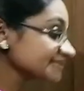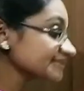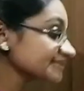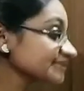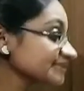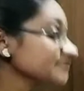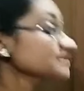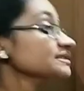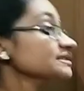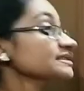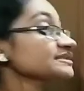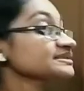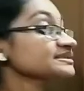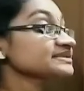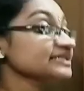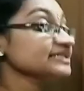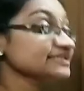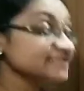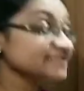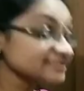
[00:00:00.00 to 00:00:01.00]
year is
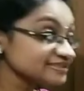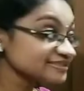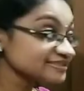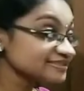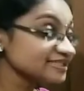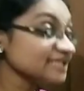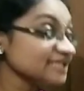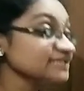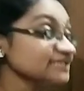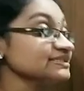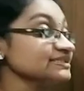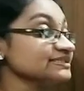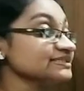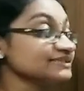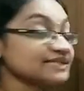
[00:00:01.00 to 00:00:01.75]
the distance